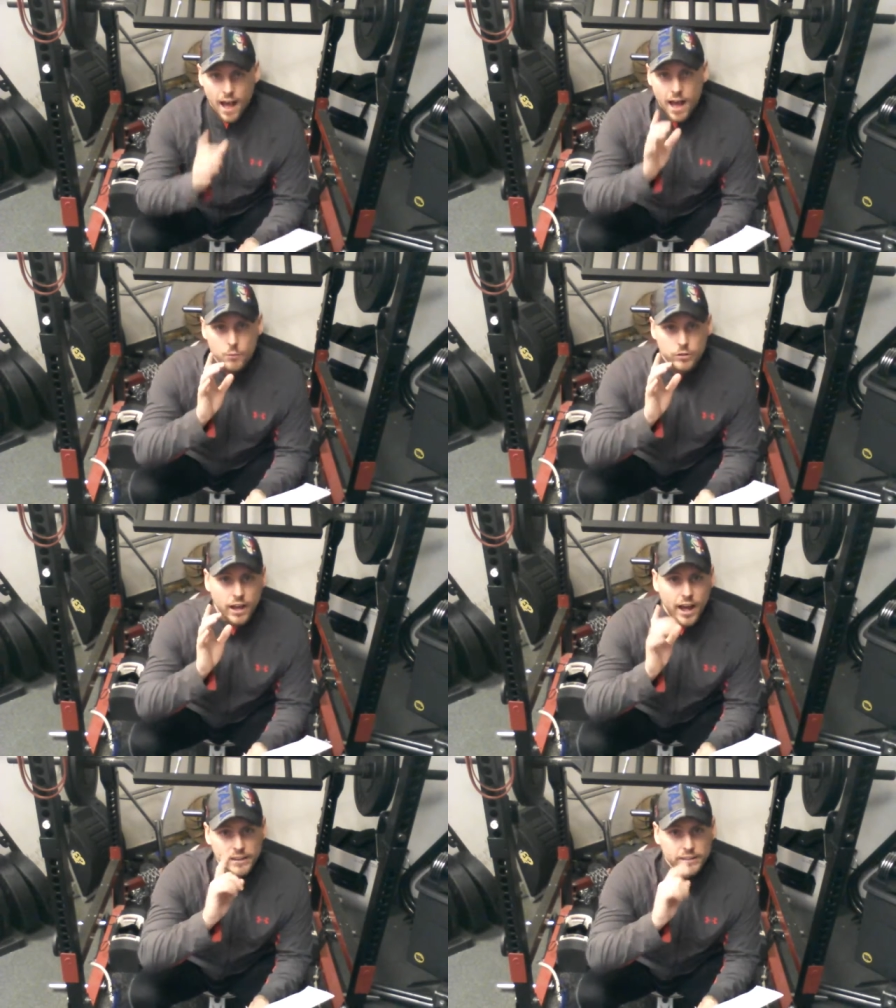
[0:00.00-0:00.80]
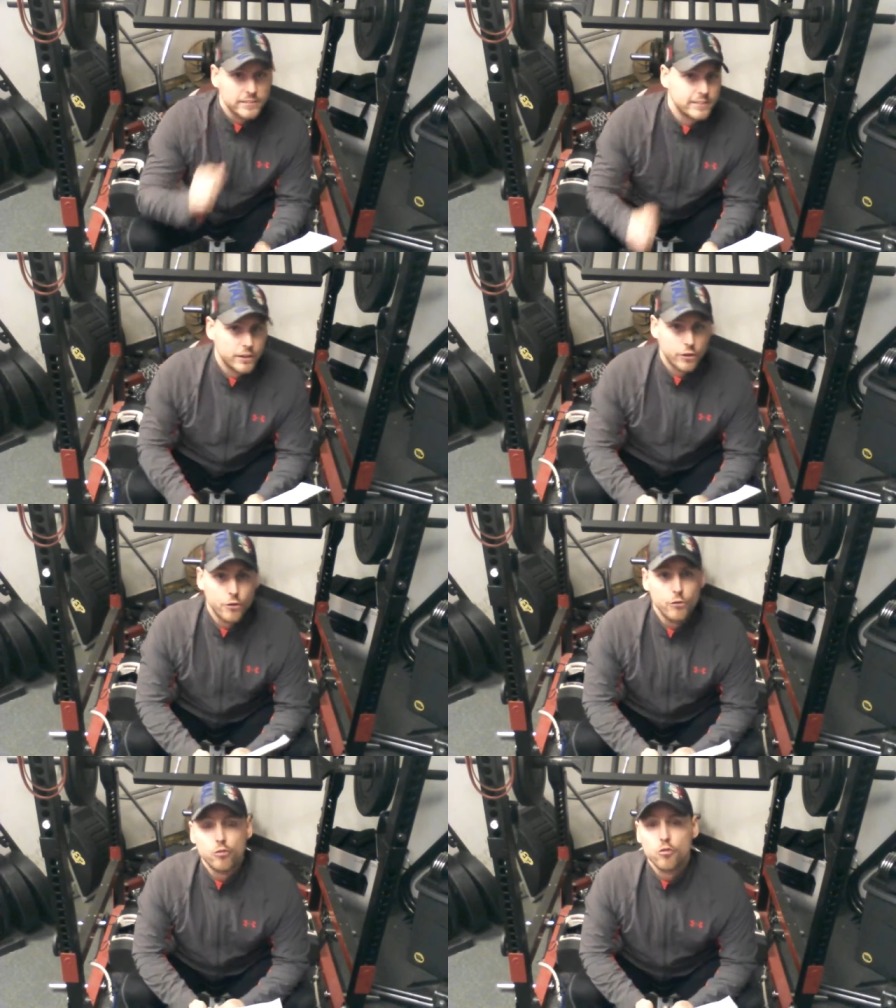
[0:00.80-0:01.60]
I would highly consider
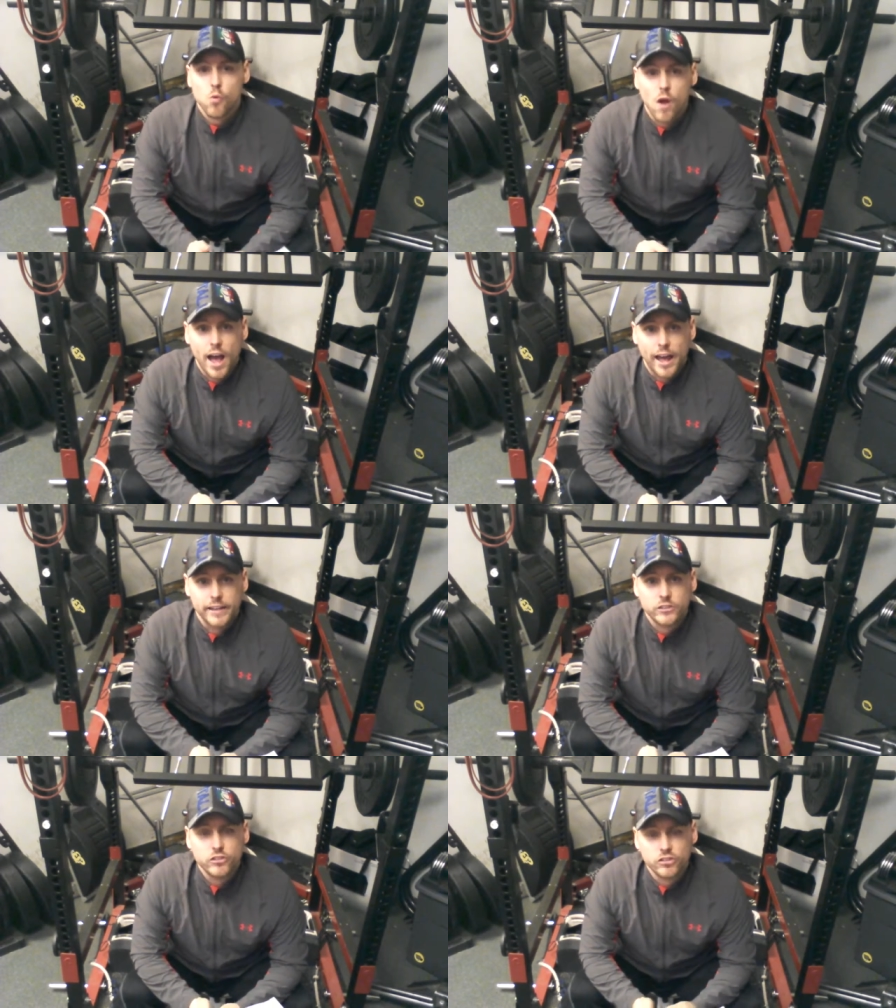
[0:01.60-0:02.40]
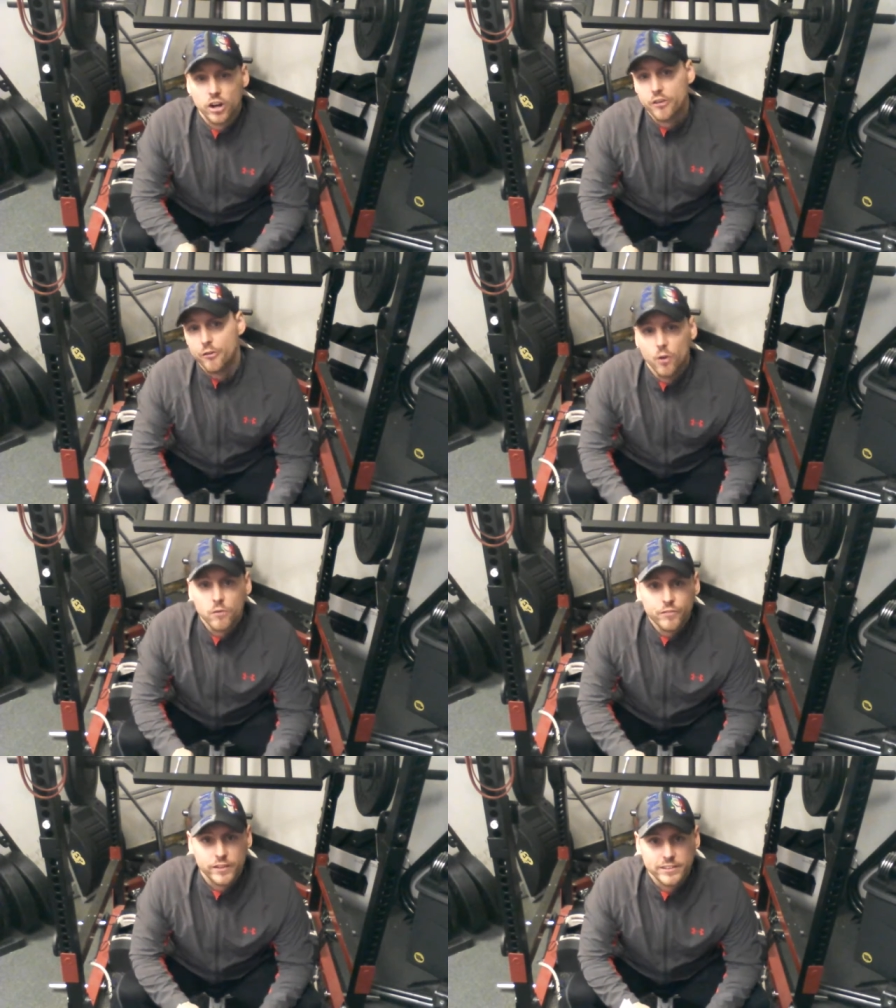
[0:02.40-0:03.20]
you try to start your
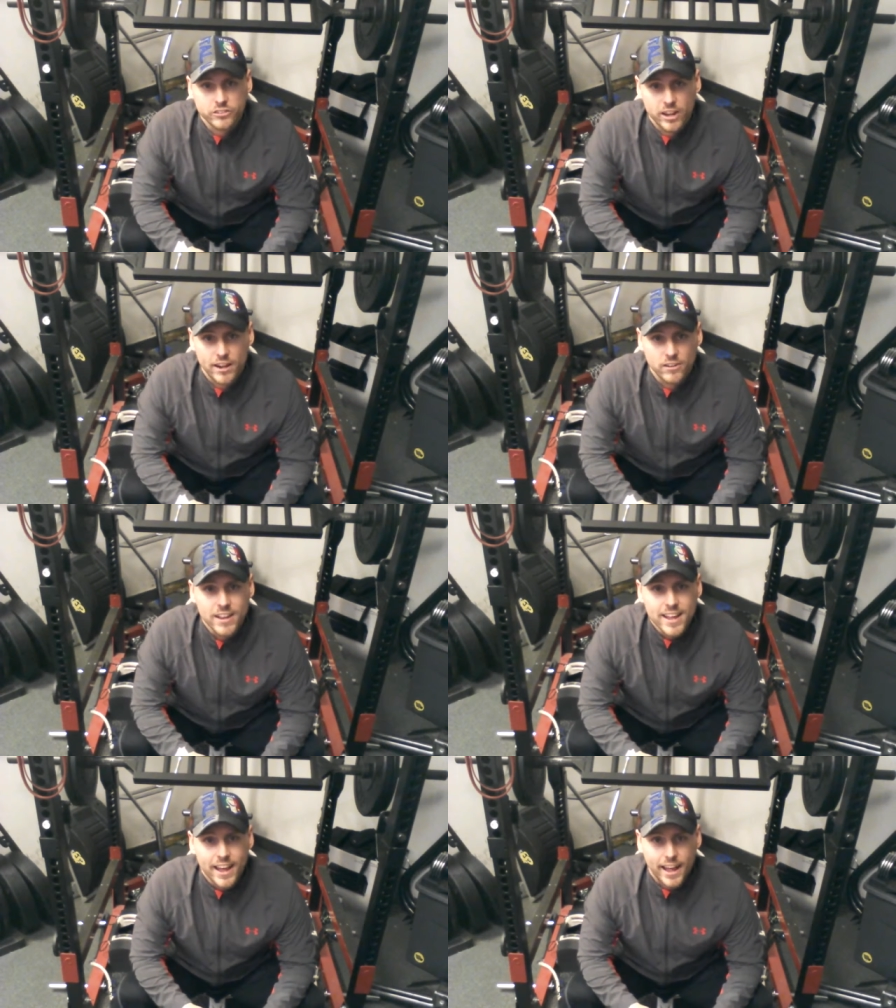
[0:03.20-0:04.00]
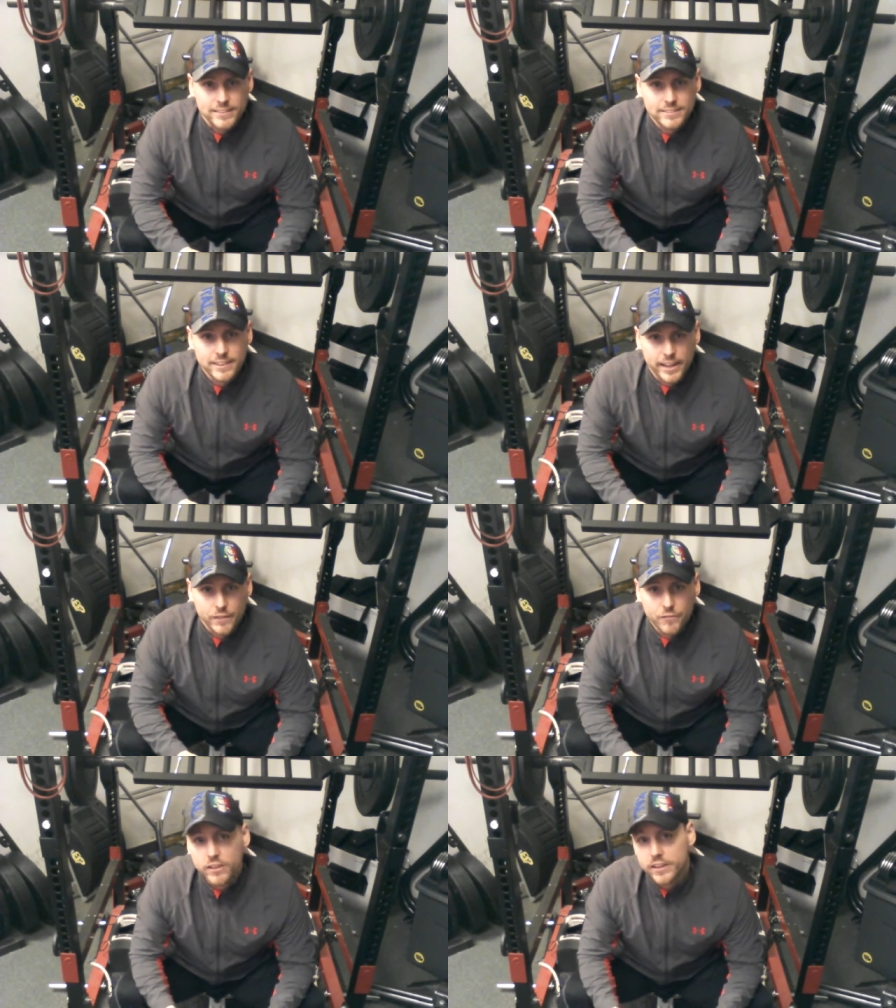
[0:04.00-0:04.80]
own fitness channel and
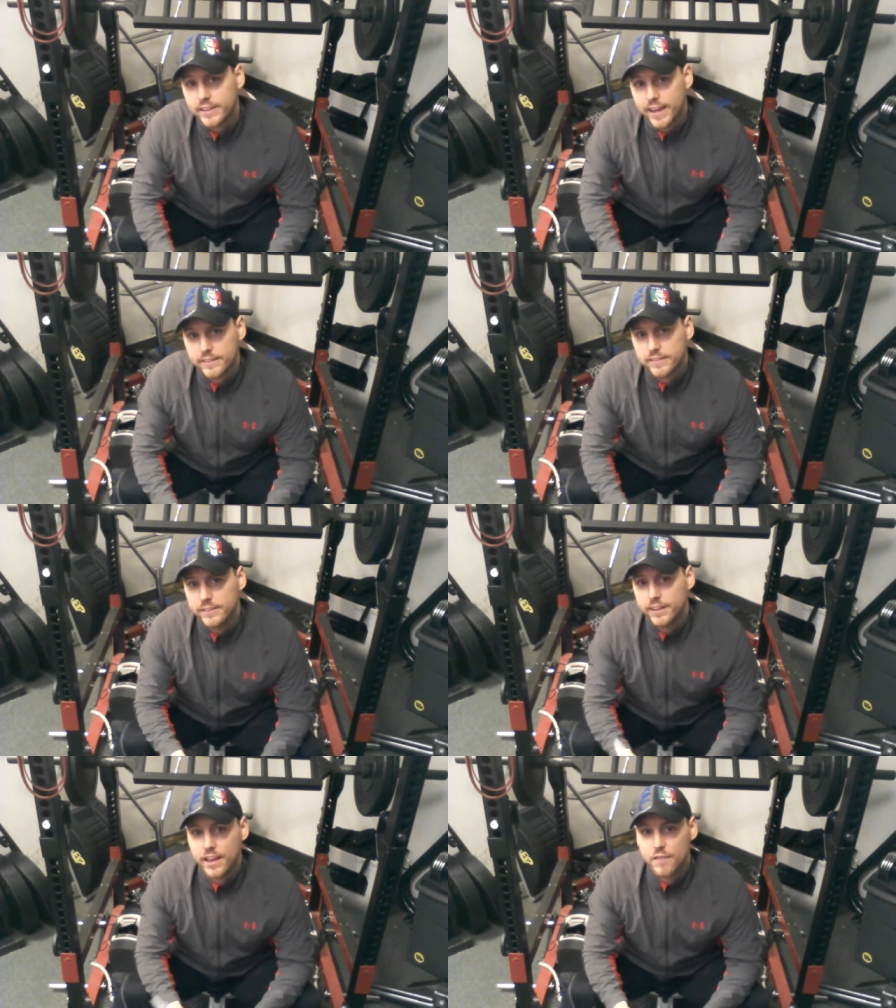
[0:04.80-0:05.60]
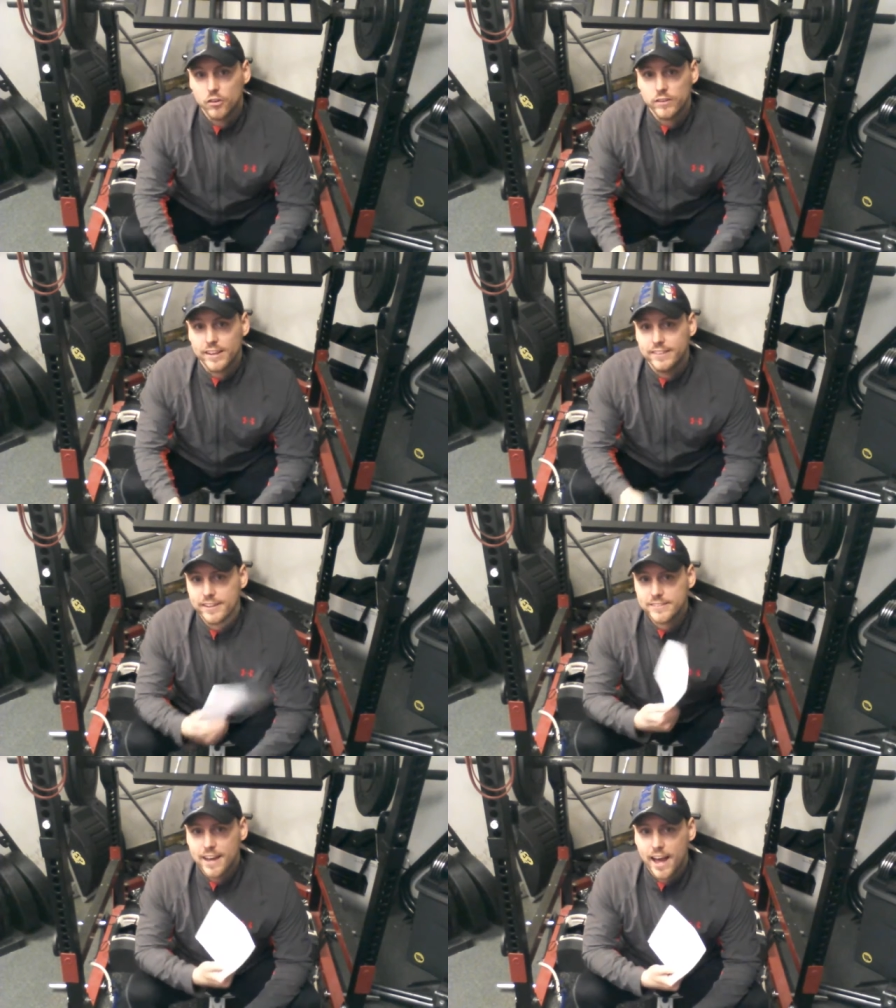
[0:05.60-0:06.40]
see if you can get to the level that
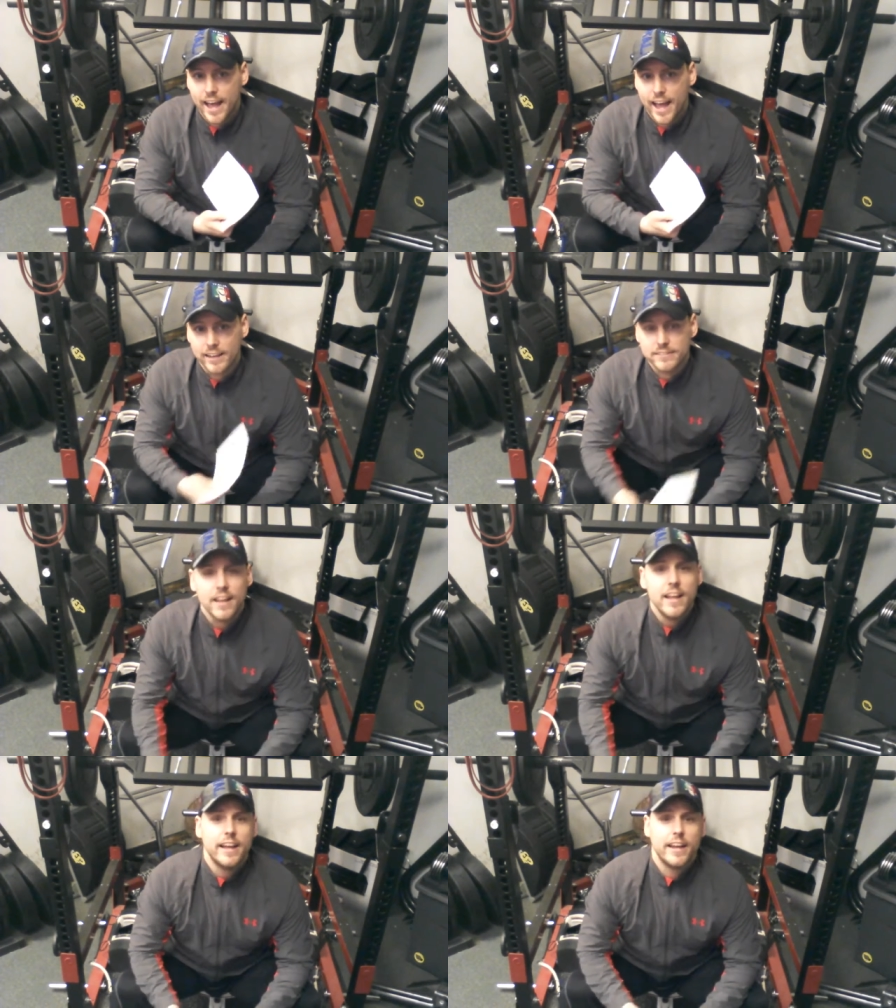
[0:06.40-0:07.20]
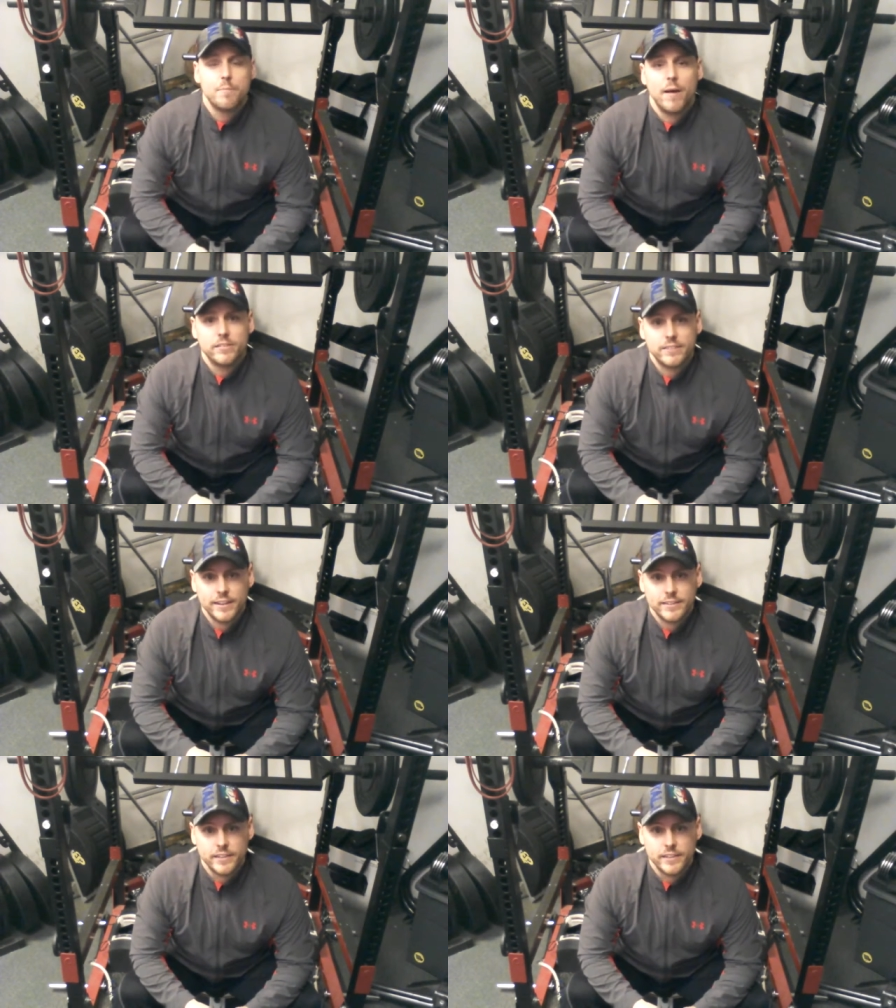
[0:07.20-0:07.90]
this guy has in about ten